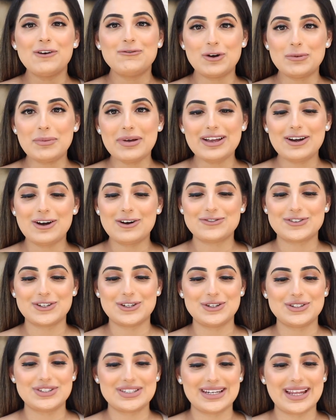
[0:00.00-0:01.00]
for my
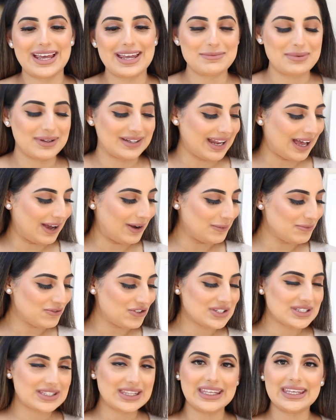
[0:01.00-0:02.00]
afternoon today, but now I'm
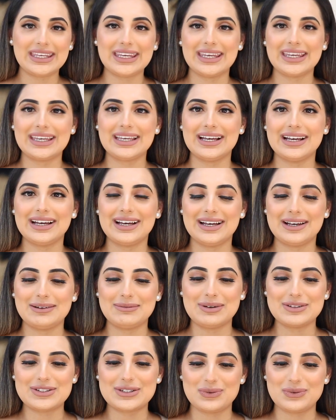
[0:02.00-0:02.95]
just thinking um,